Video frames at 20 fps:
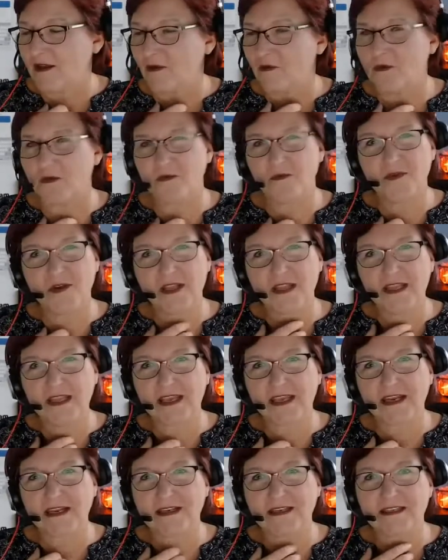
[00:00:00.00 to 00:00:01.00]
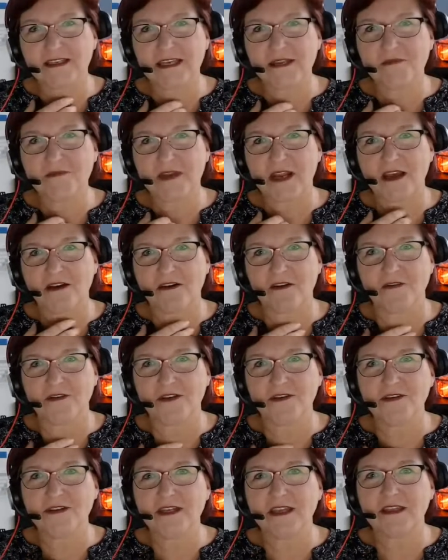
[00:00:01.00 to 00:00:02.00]
We're really getting deep now of
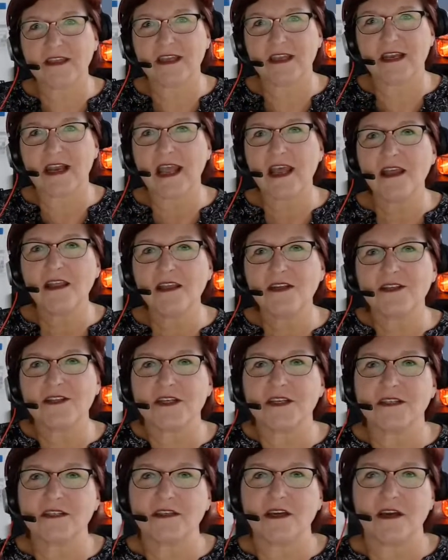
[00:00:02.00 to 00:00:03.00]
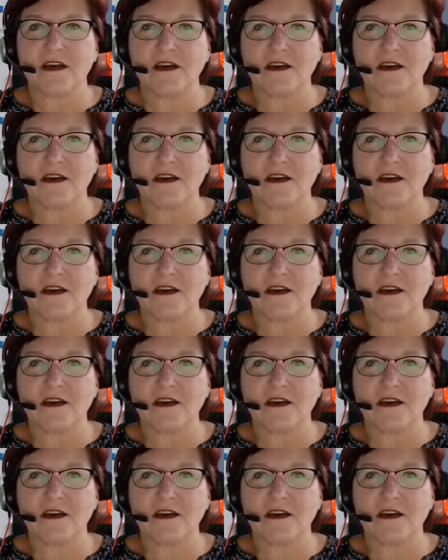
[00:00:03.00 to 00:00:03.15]
using the analogies to